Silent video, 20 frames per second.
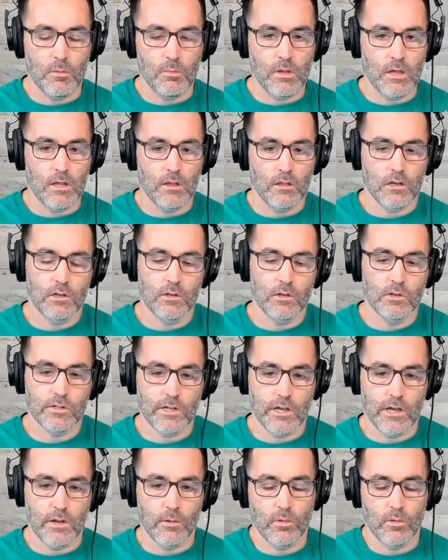to be, like you
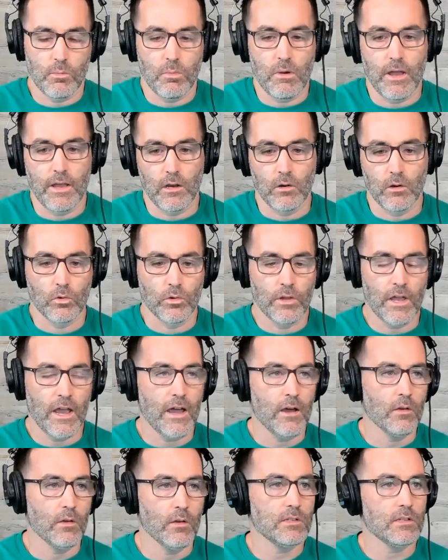said, with buying an old
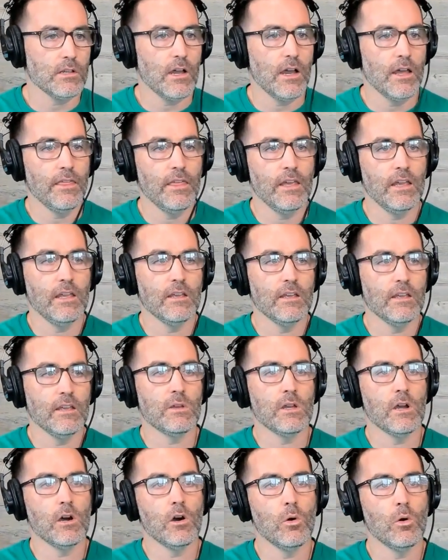house, I think gives
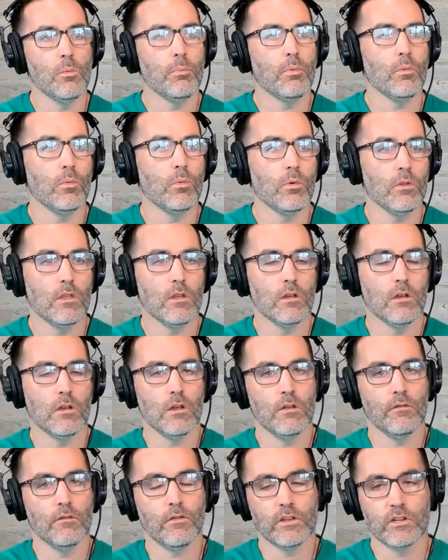me hope with
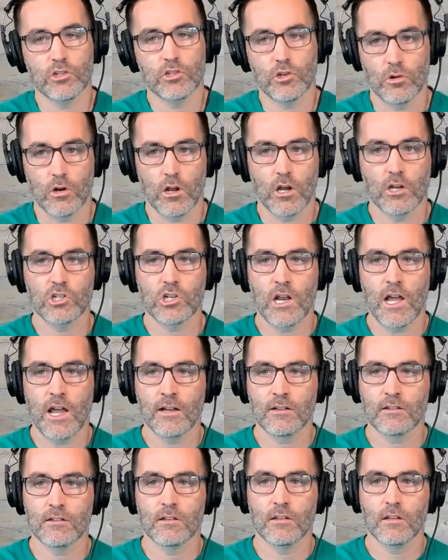the Inflation Reduction
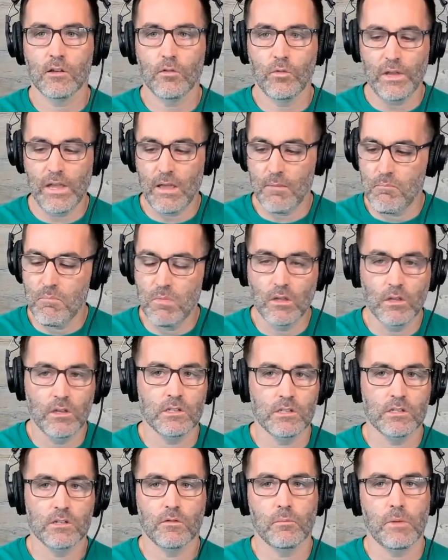Act. If we get
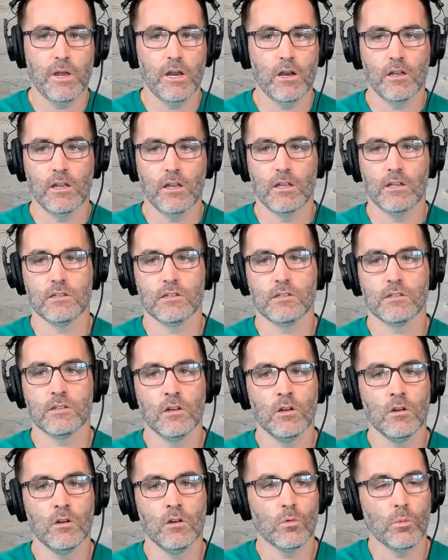millions of
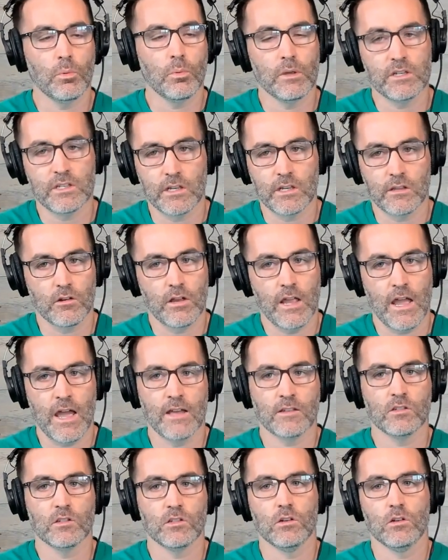Americans replacing their
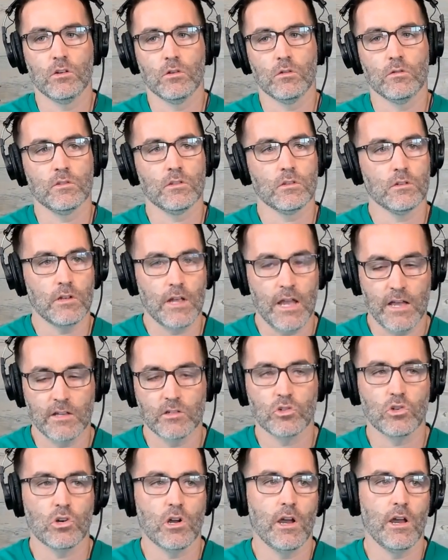gas stoves, their
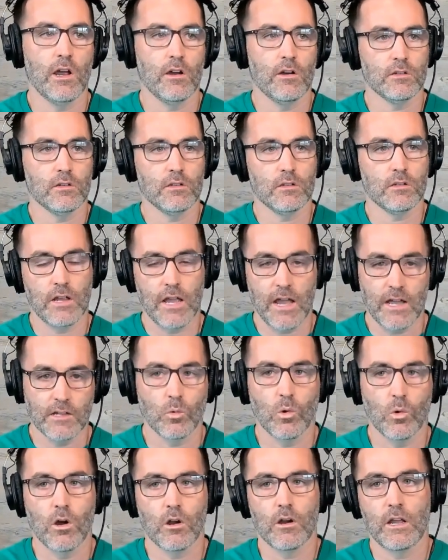gas dryers, their
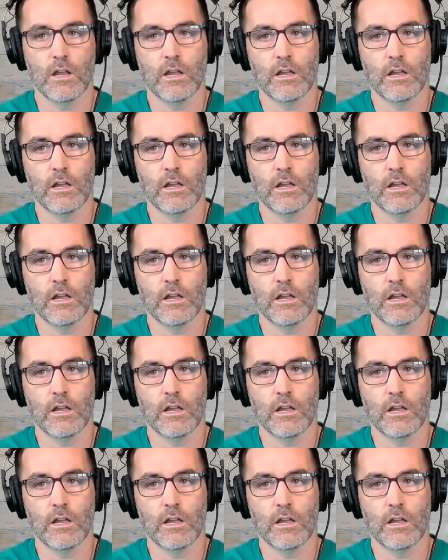gas water